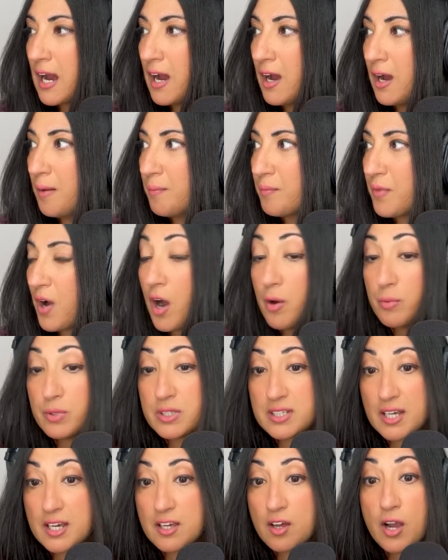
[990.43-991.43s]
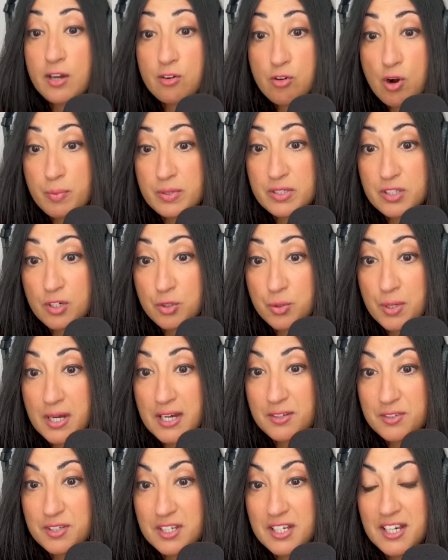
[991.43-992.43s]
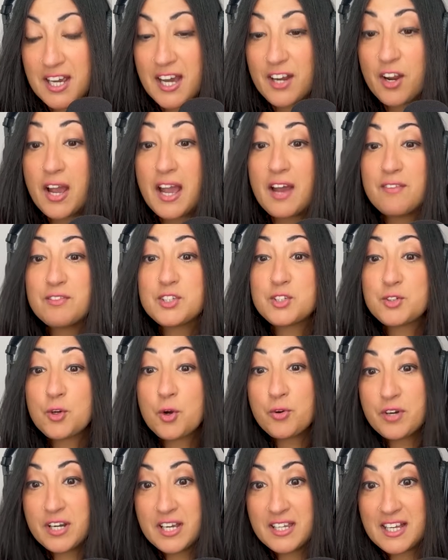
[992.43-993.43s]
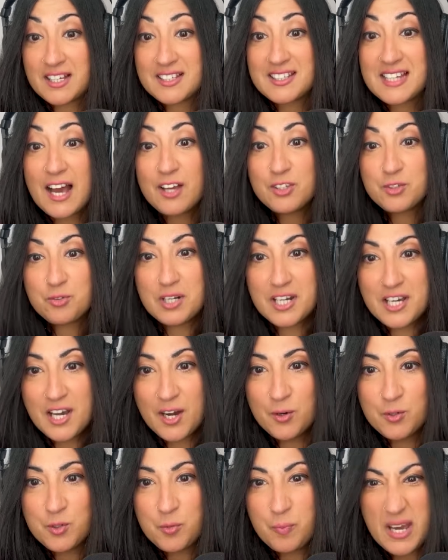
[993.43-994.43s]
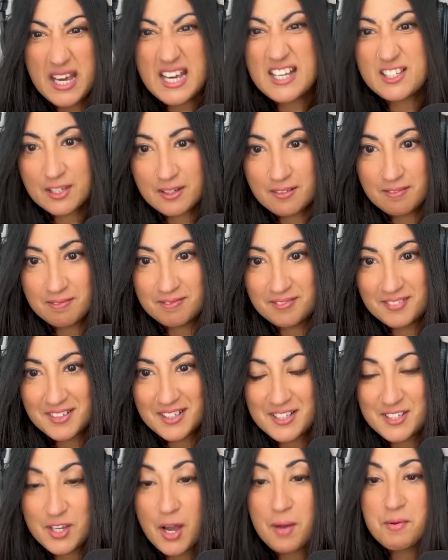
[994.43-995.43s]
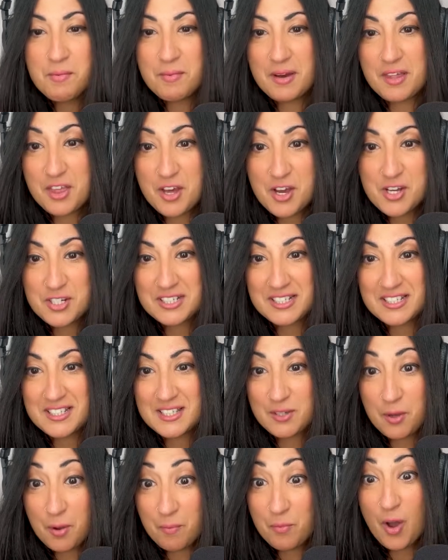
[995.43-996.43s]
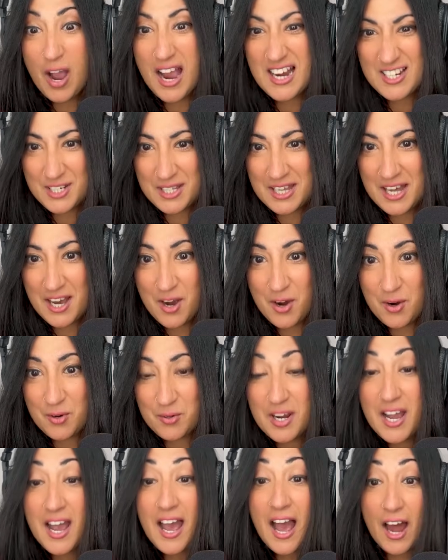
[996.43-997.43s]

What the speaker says: I would say I grew up in social housing, and I have a story that sounds really old, but isn't, because I'm in my 30s, so I'm not actually that old.